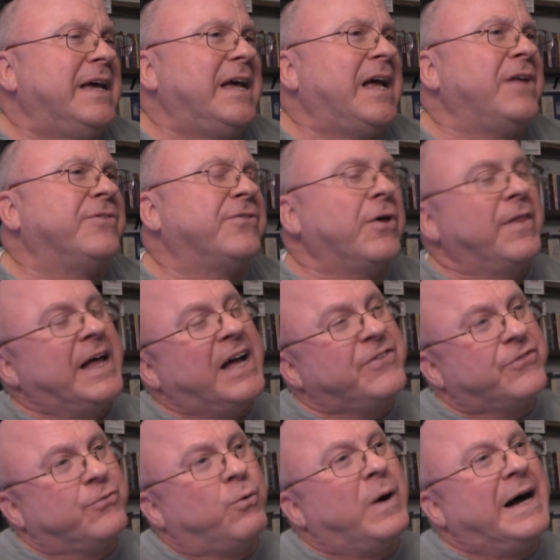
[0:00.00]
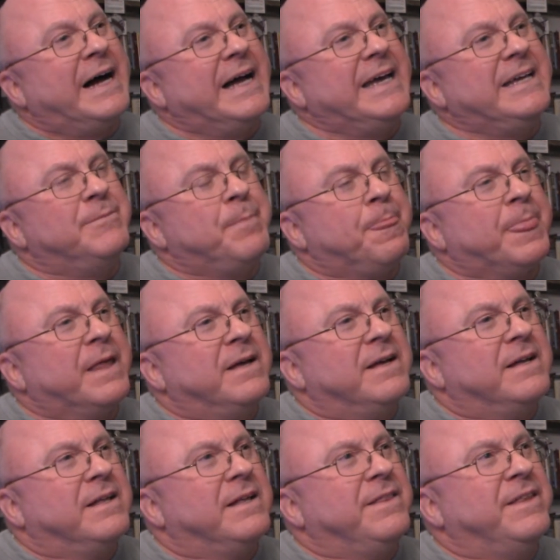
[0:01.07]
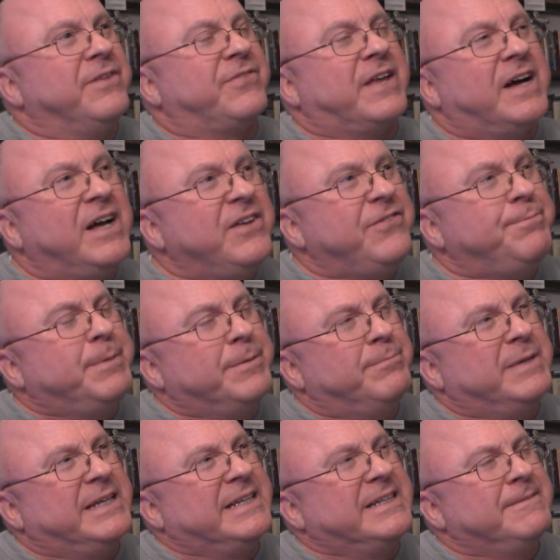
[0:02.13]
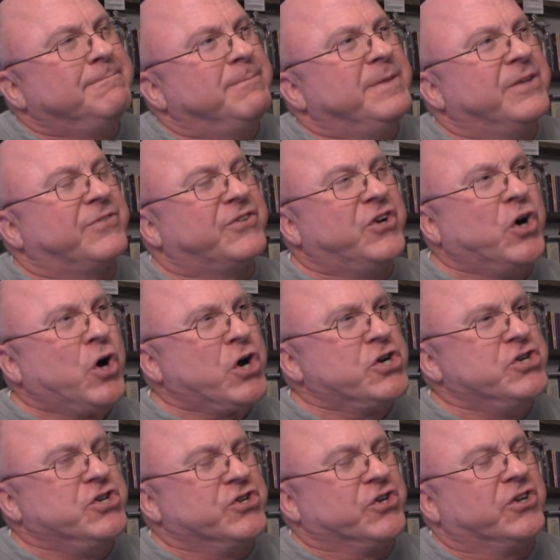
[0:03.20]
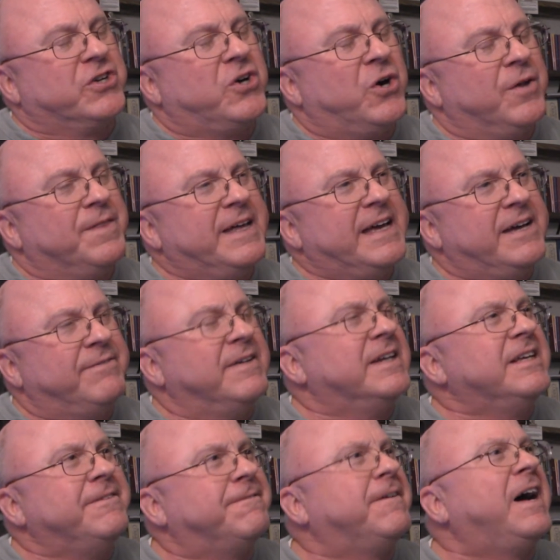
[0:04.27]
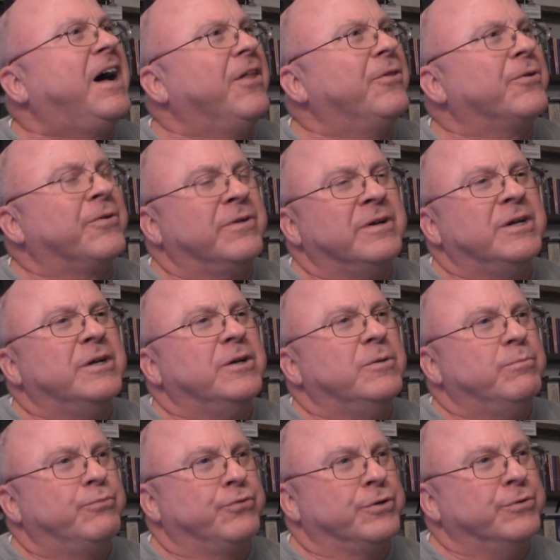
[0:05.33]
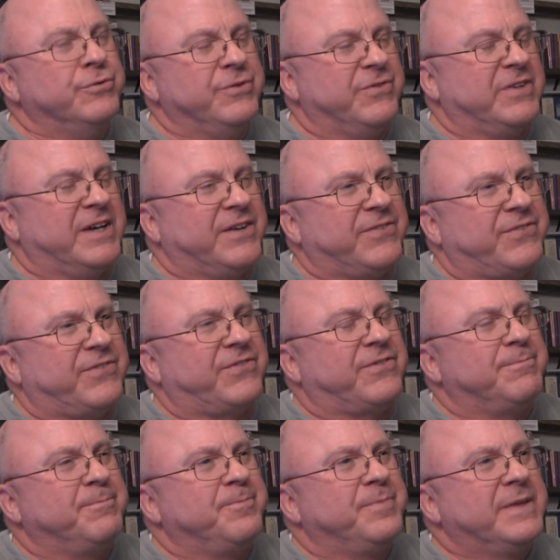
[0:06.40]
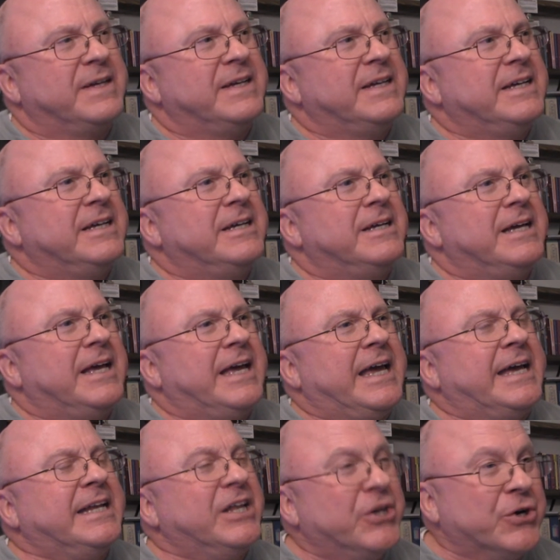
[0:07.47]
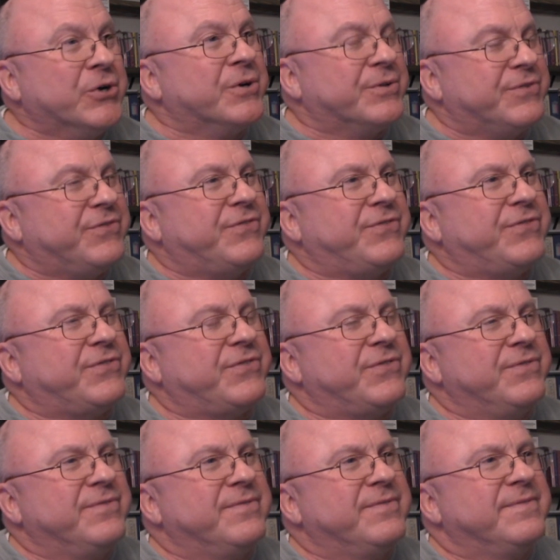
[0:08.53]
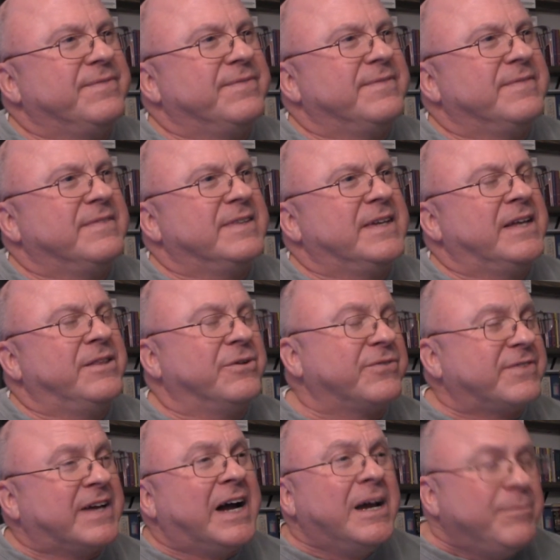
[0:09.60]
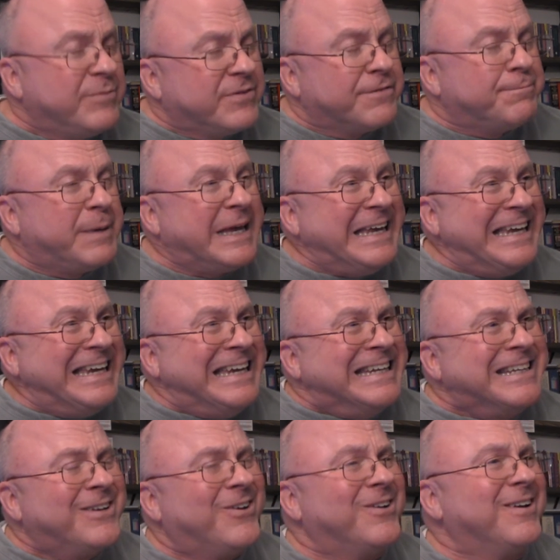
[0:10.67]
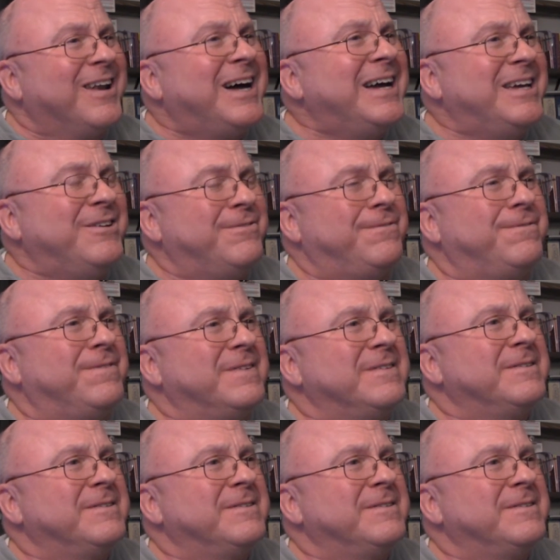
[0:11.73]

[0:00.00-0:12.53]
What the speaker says: And so that's why this husbandman, this gardener called the Heavenly Father, prunes us. And it hurts. And there's times of pain in our life.